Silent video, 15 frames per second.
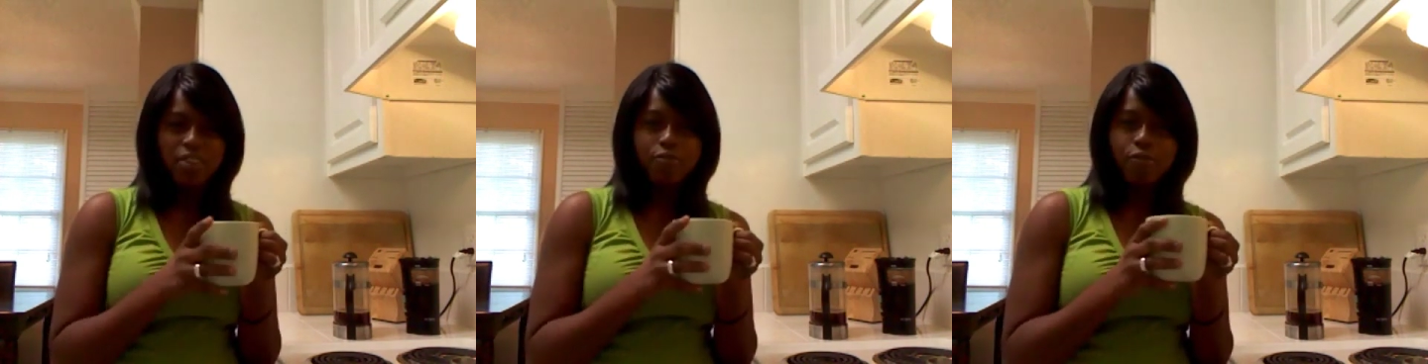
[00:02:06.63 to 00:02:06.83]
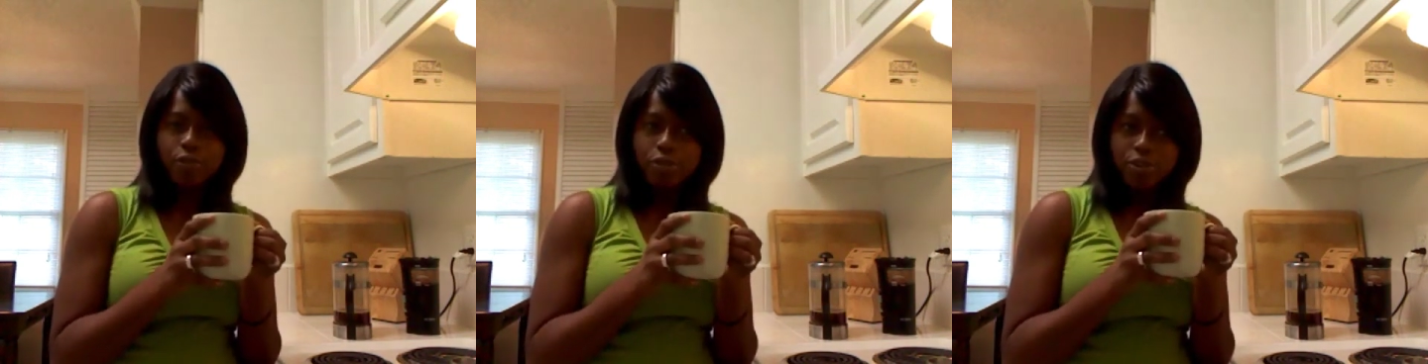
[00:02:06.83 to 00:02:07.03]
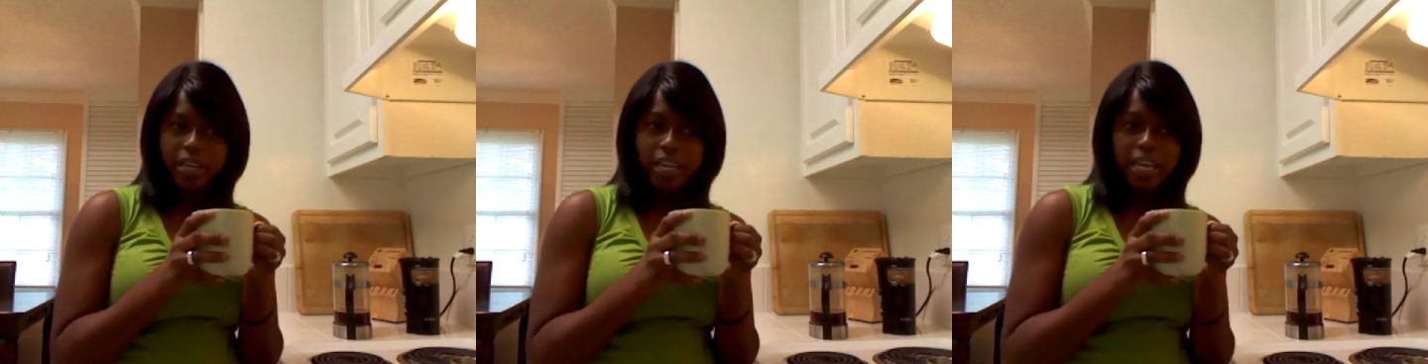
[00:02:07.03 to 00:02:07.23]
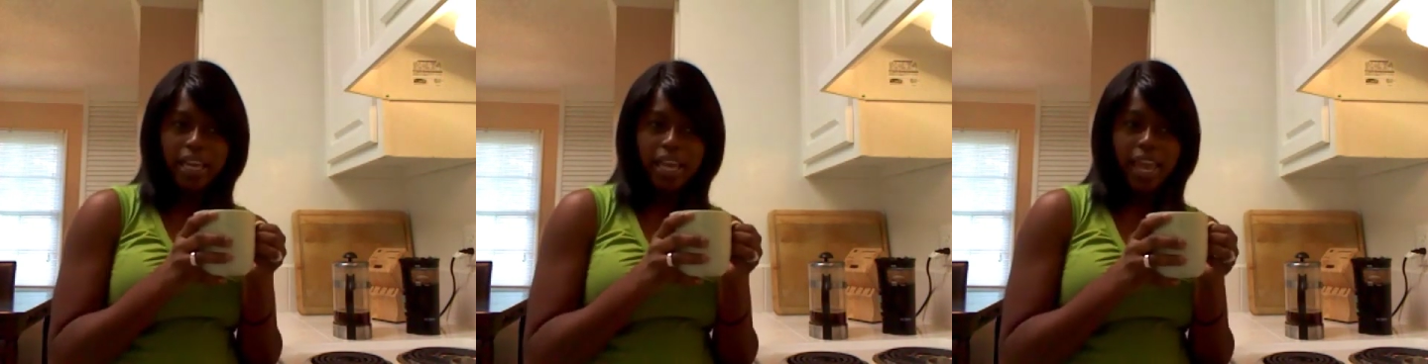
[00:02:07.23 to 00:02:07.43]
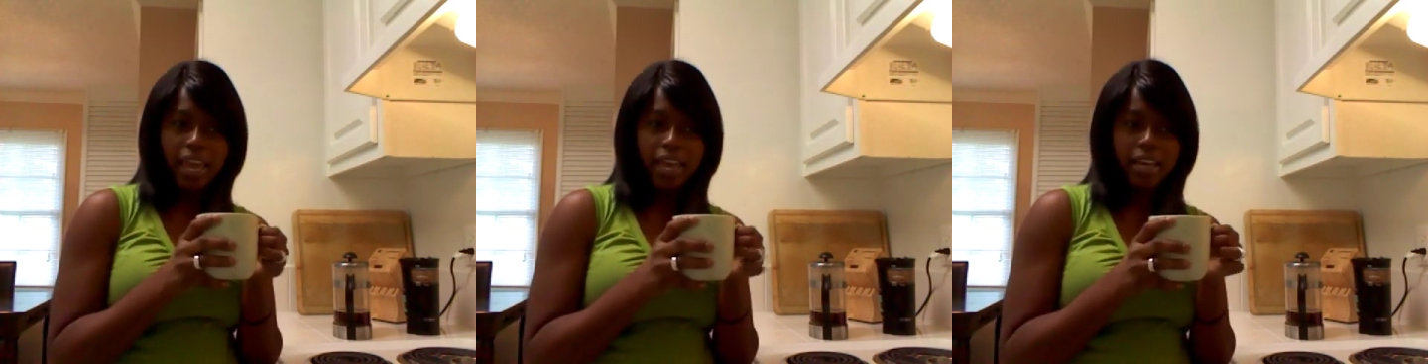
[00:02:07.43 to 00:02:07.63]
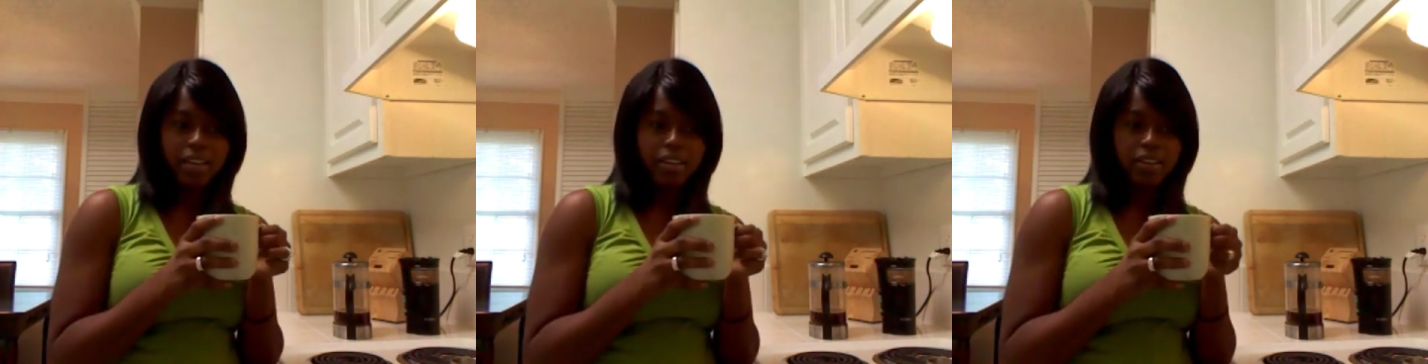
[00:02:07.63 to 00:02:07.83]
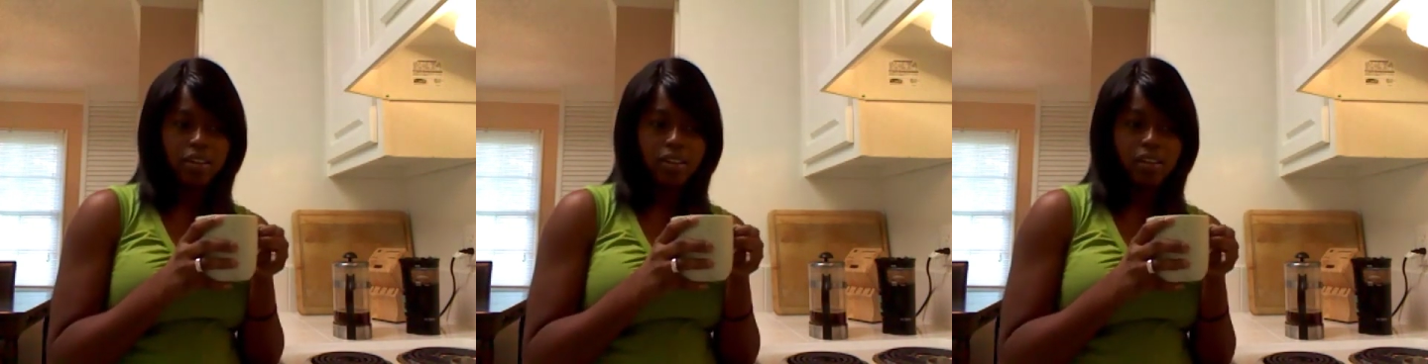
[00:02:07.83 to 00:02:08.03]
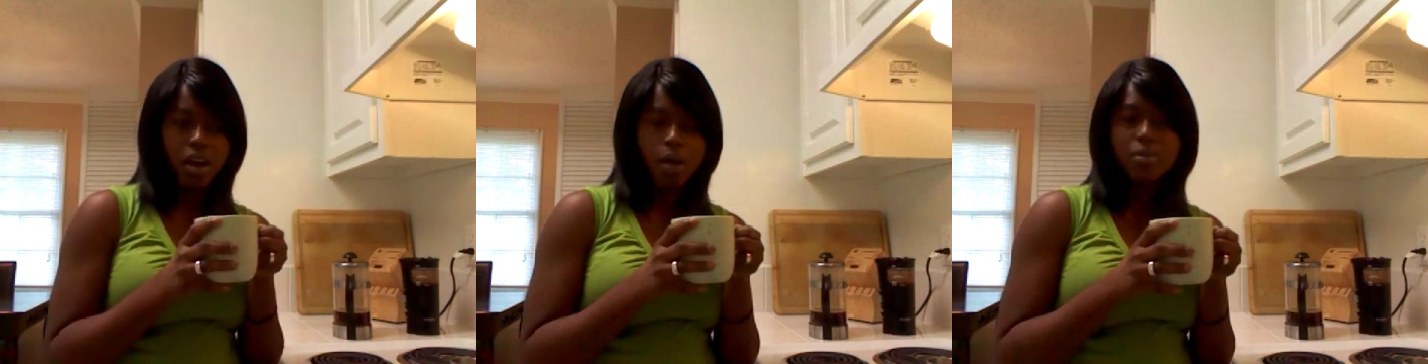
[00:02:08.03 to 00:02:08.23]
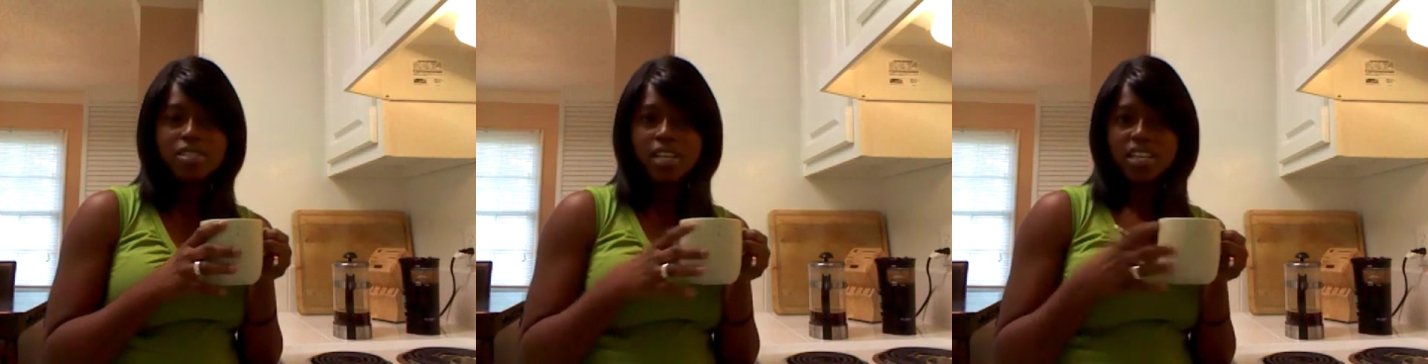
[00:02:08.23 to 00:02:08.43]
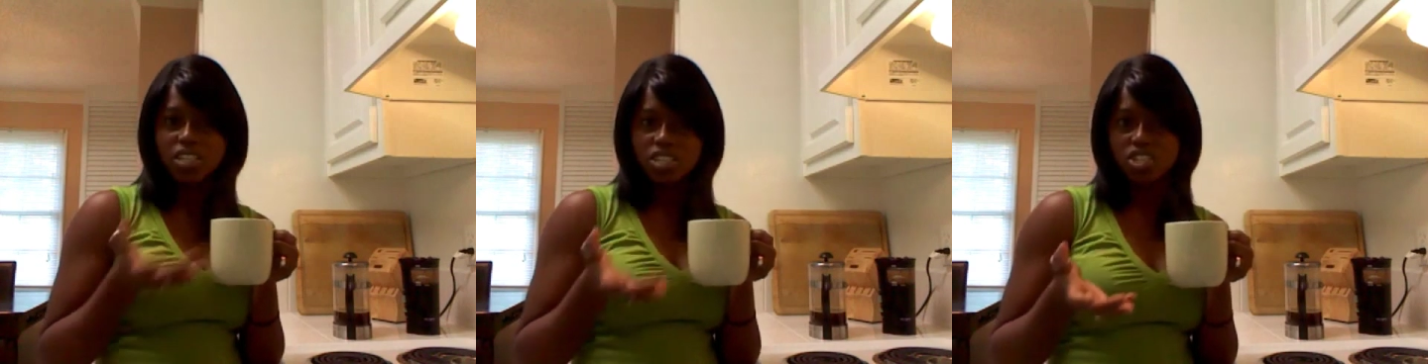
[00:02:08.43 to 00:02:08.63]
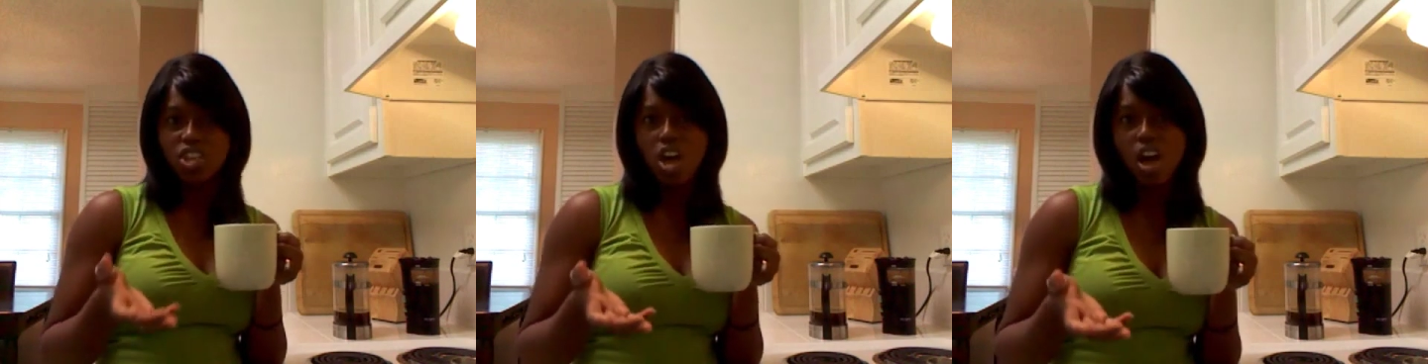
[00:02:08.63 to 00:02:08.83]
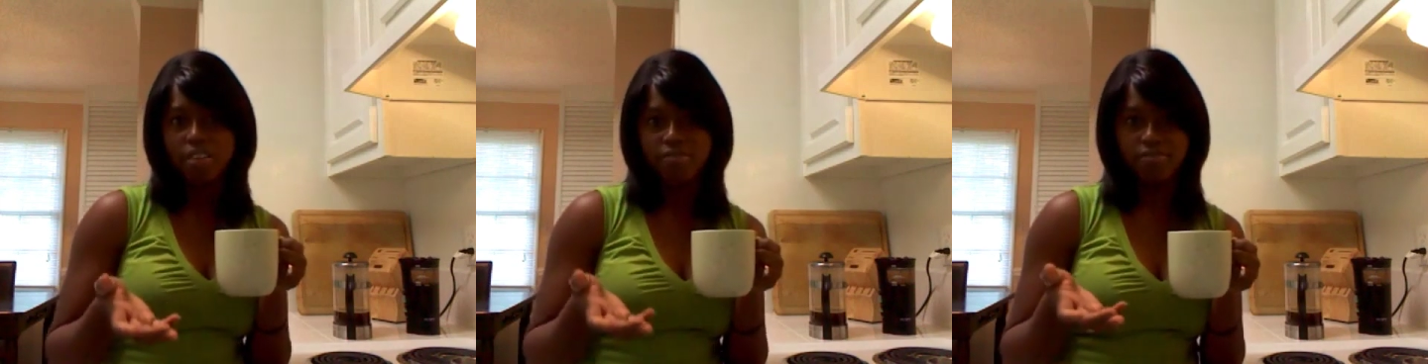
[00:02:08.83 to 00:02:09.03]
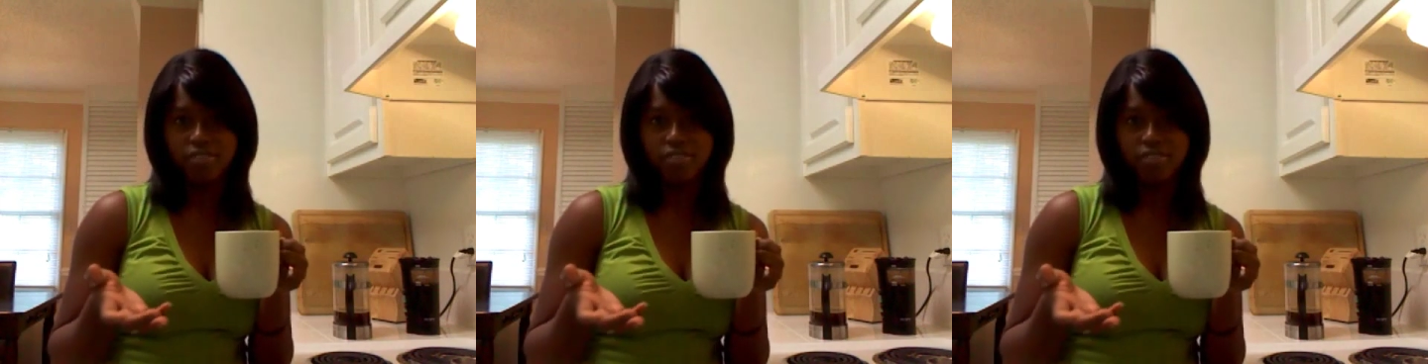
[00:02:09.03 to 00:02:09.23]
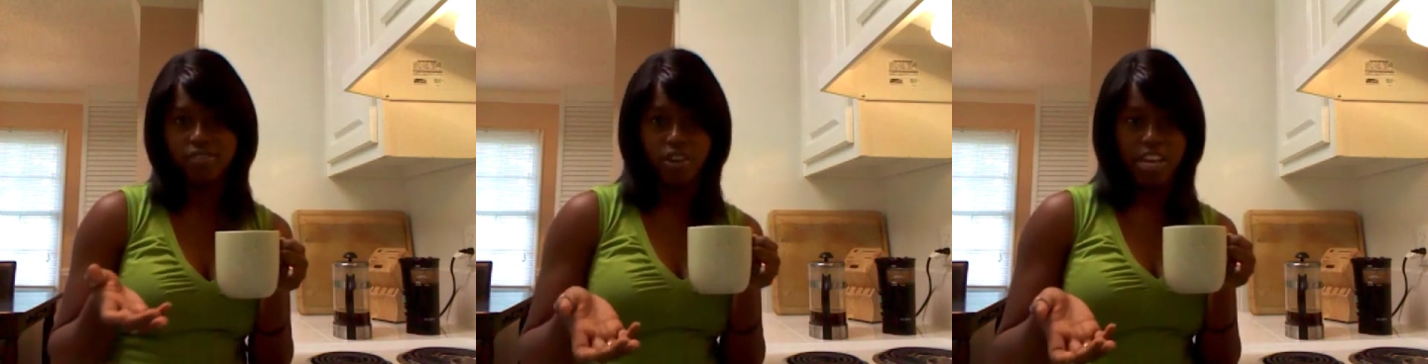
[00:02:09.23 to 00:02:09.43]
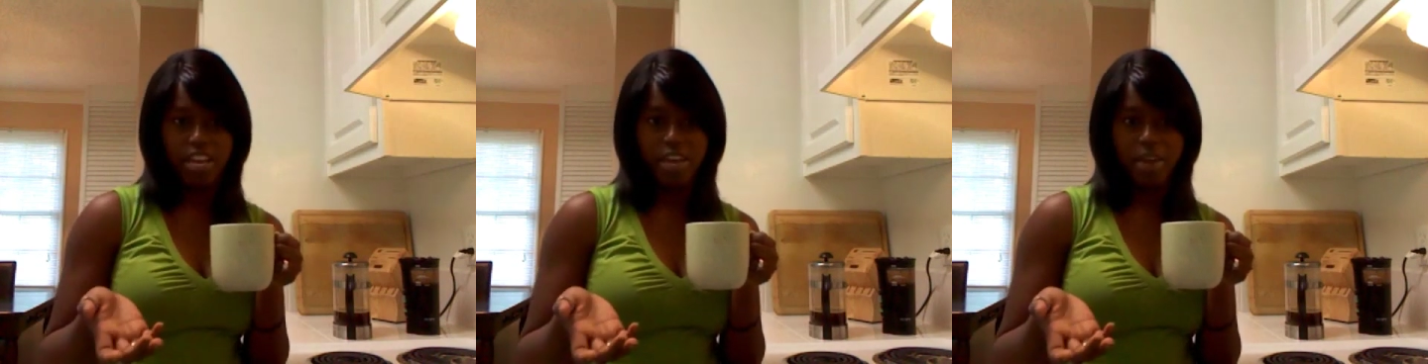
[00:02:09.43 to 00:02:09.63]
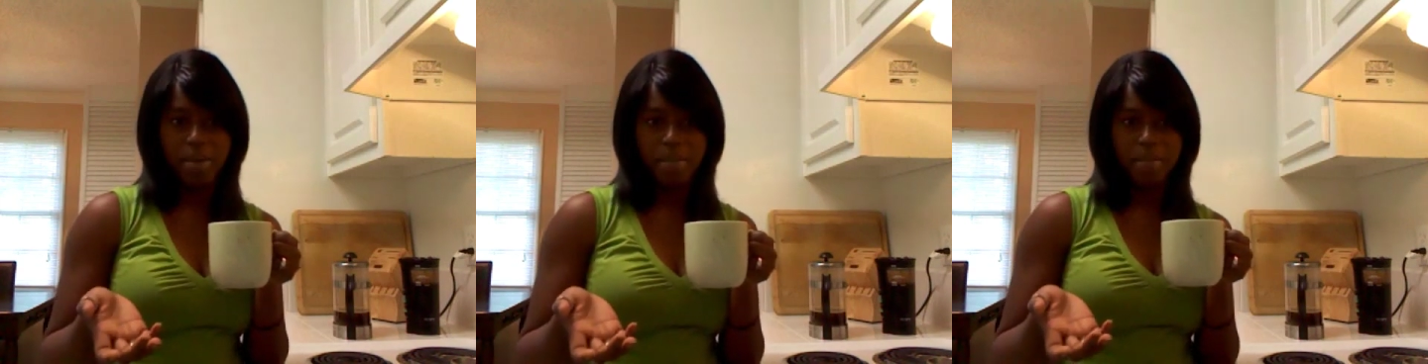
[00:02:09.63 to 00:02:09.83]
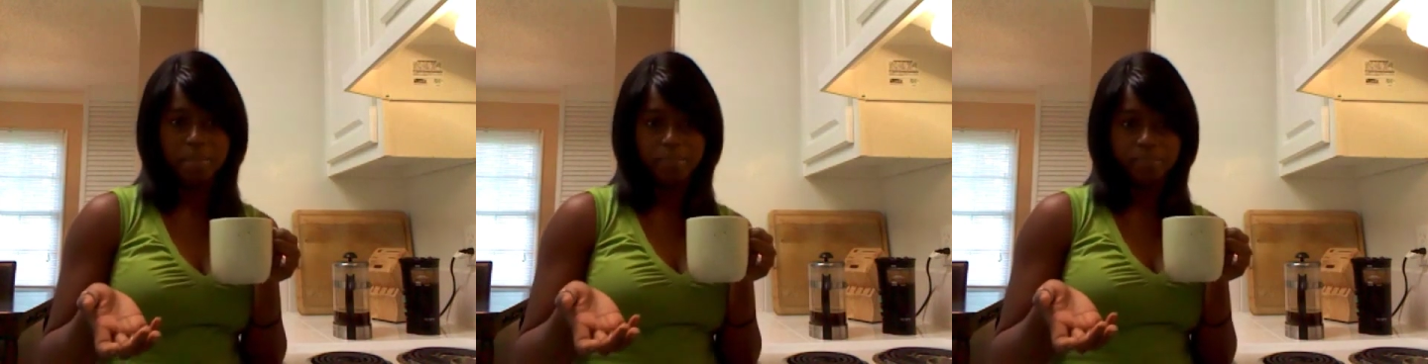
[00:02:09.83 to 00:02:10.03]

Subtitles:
fruity, and almost like a soft cream.